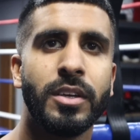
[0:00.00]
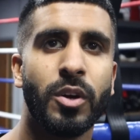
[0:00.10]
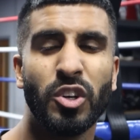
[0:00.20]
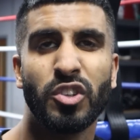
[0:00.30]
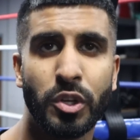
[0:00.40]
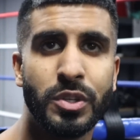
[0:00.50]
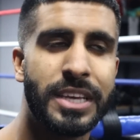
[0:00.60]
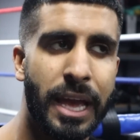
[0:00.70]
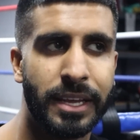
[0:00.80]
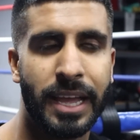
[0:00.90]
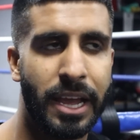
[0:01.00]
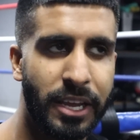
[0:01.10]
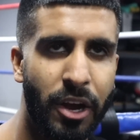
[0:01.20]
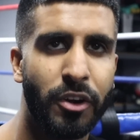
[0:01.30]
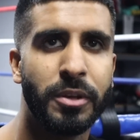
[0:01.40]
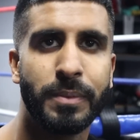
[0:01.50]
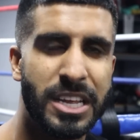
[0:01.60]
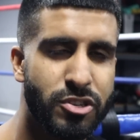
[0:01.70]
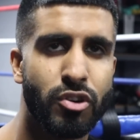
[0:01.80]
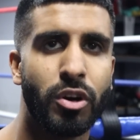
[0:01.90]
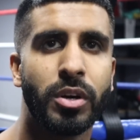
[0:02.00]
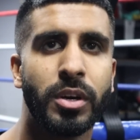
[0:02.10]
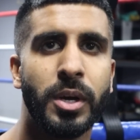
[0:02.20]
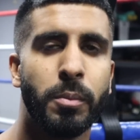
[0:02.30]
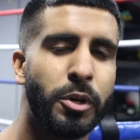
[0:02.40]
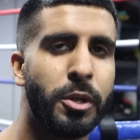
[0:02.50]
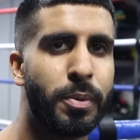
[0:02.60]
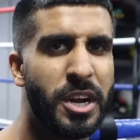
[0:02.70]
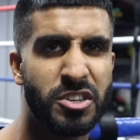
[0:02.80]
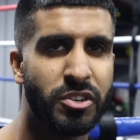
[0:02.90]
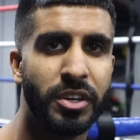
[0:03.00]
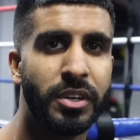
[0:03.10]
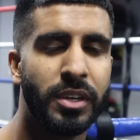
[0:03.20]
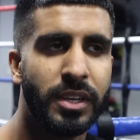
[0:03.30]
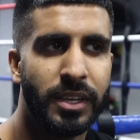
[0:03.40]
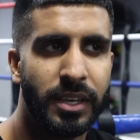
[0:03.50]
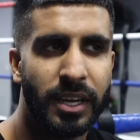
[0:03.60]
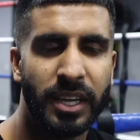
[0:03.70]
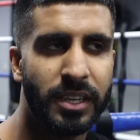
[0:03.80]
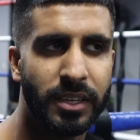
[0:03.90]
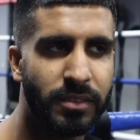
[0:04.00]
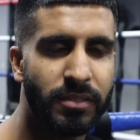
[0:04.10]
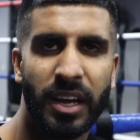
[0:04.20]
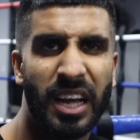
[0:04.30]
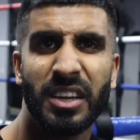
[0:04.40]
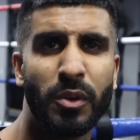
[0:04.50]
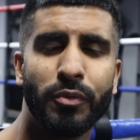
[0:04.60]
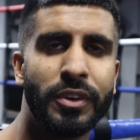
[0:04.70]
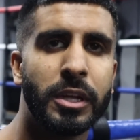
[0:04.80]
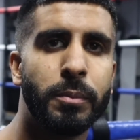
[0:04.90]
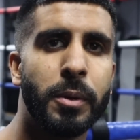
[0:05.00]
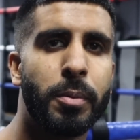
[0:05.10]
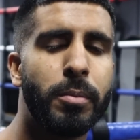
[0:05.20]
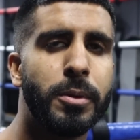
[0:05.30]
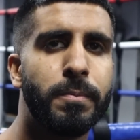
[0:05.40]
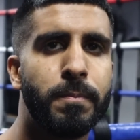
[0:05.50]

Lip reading: All he's going to do is get on him, get strong, put the pressure on, and I don't think it'll be a problem.